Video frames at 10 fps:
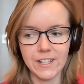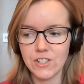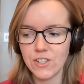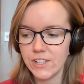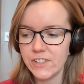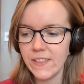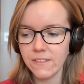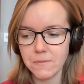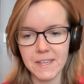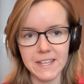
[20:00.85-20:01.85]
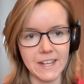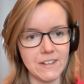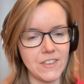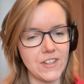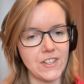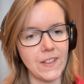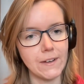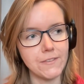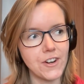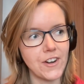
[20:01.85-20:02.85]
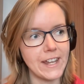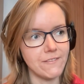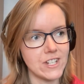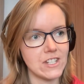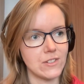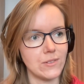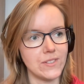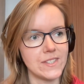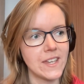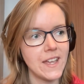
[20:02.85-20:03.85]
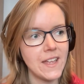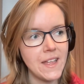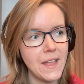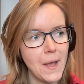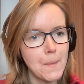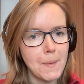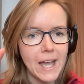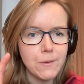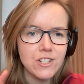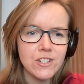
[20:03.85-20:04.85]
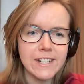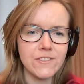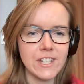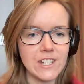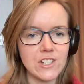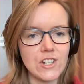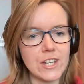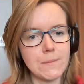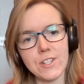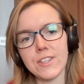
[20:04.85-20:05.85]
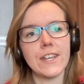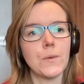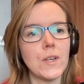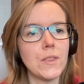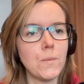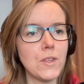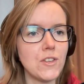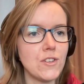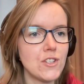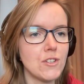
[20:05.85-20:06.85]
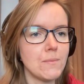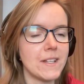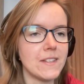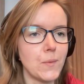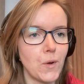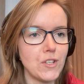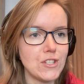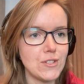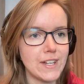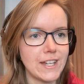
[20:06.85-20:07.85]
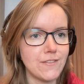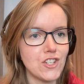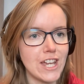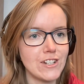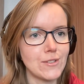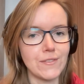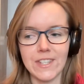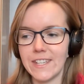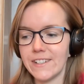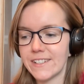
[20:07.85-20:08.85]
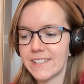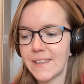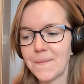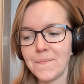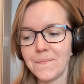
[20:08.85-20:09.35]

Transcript: Because you clearly love being out there, you love creating videos. But how has your kind of relationship, do you think, with YouTube and what you do kind of changed over the years?